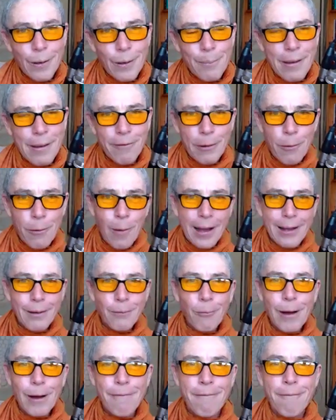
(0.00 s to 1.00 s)
Welcome, everyone.
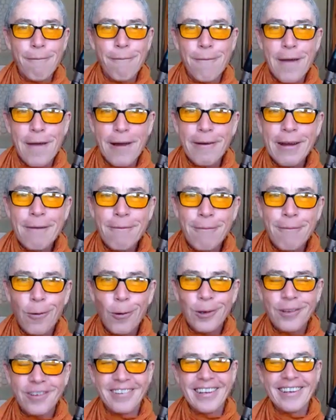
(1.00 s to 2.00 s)
We're very
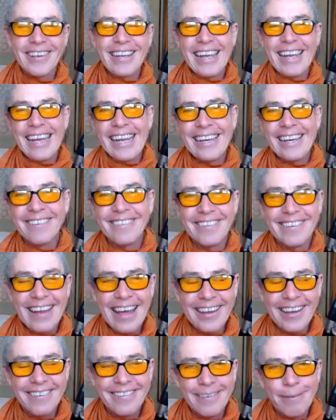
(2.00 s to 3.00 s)
fortunate here
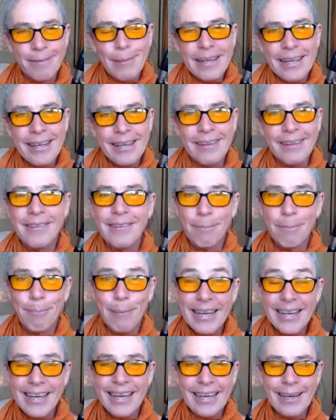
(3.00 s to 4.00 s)
today to be
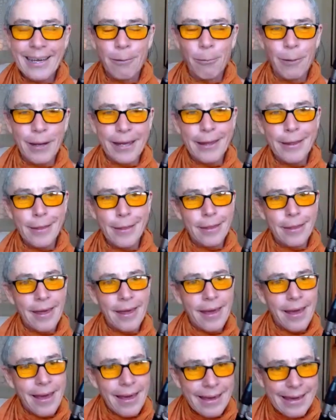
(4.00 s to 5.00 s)
speaking with
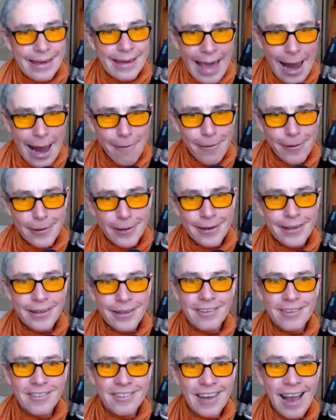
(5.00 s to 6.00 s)

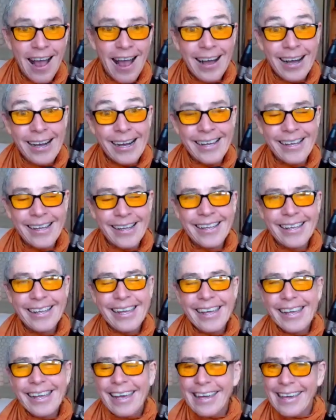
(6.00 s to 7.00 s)
Karen Chang.
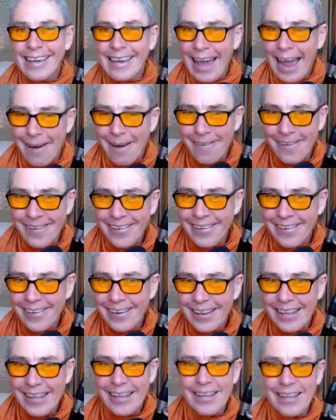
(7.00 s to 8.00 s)

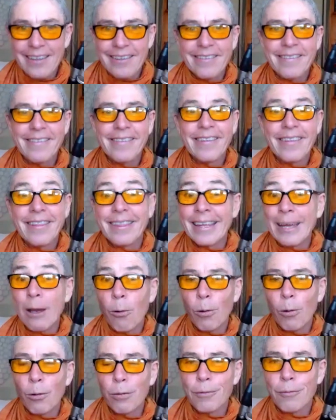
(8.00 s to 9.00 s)
Karen is
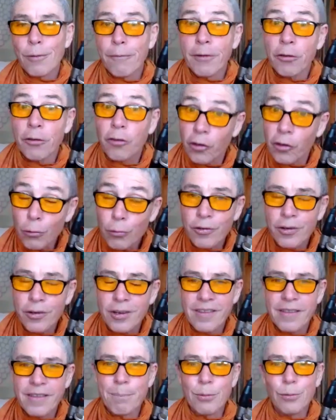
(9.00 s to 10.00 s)
the author of a
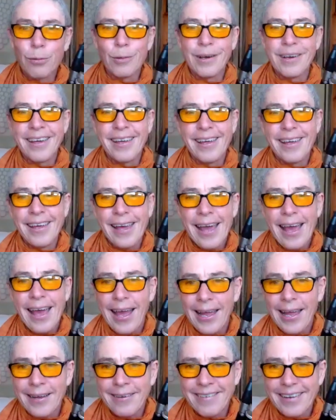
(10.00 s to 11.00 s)
children's book,
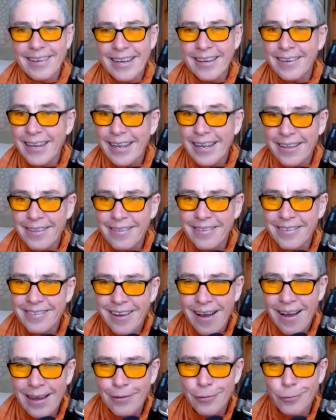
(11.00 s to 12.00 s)
and it is
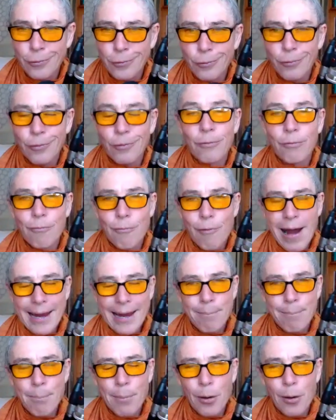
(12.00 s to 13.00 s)
titled
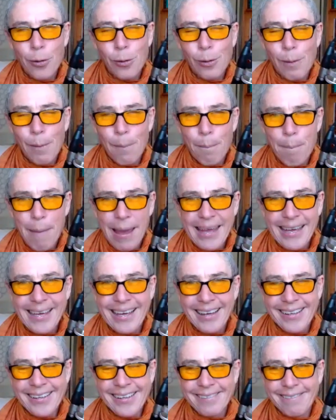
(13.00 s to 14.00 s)
Rainbow
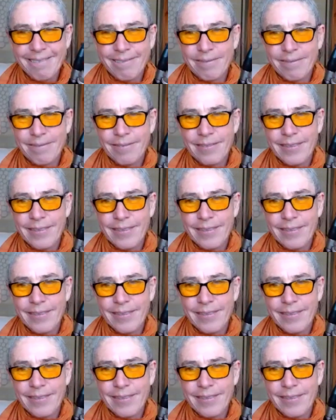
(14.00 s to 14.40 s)
Maker.